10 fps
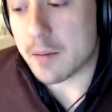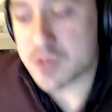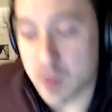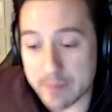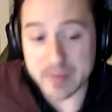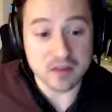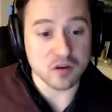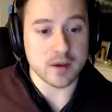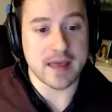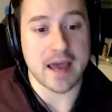So I've been
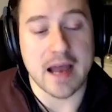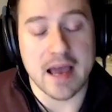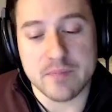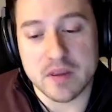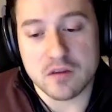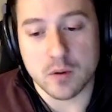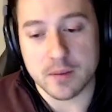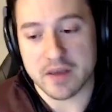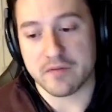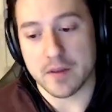doing that. I've been doing
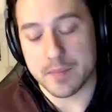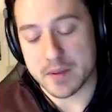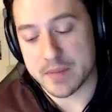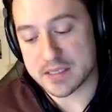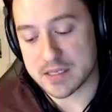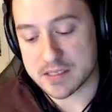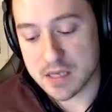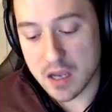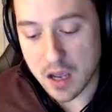my flipping business.